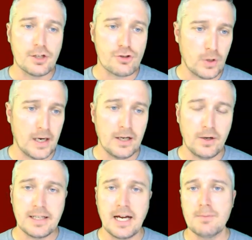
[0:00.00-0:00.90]
trial
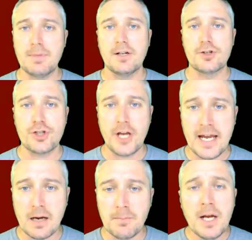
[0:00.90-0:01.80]
had kind of been a
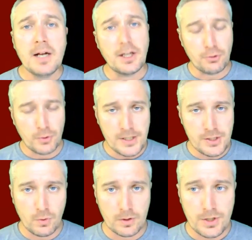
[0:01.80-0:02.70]
sham. Now, the
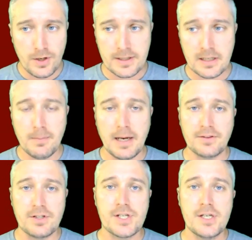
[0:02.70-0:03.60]
reason we're talking about
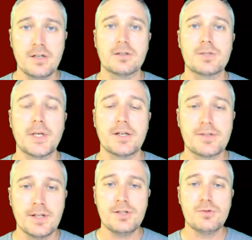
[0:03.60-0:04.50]
this here is because
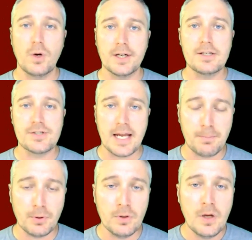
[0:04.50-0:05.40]
this is one
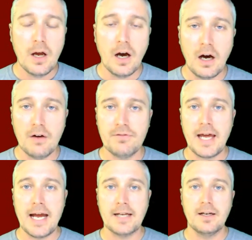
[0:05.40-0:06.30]
example of
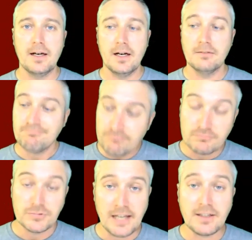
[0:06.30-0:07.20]
that,
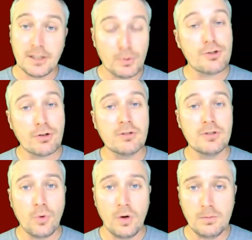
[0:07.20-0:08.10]
sadly, return
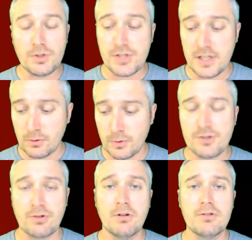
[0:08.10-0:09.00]
to normalcy, a
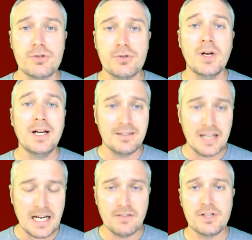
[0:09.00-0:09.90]
return to
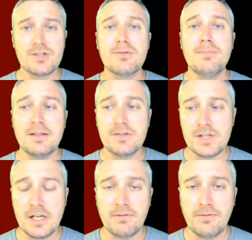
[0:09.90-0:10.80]
nativism and
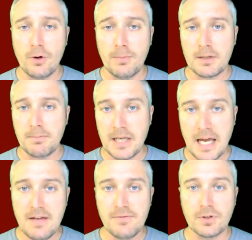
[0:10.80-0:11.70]
xenophobic
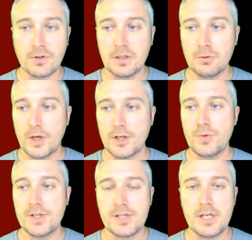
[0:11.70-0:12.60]
behavior in which
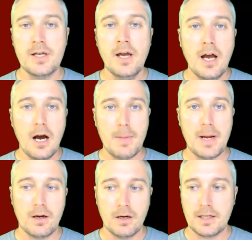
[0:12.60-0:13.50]
we see
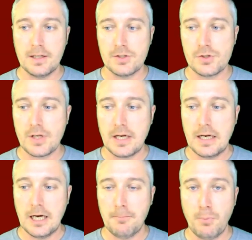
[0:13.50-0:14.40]
Americans
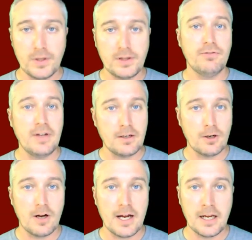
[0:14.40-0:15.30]
point the
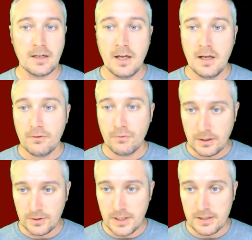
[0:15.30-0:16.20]
finger and,
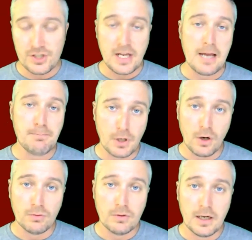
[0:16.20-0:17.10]
frankly,
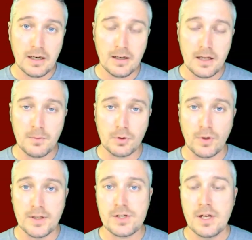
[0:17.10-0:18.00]
scapegoat
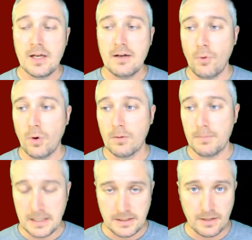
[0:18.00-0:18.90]
immigrants for
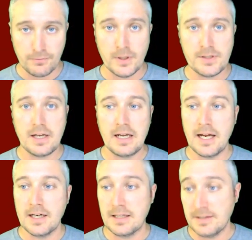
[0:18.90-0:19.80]
being different.
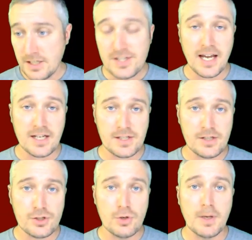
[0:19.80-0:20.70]
And in this case,
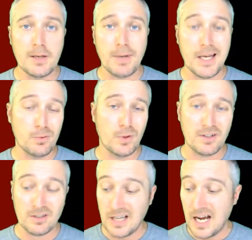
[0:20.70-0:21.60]
these two men paid with
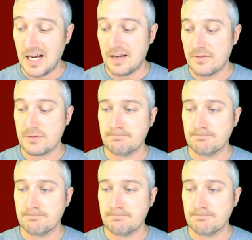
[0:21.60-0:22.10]
their lives.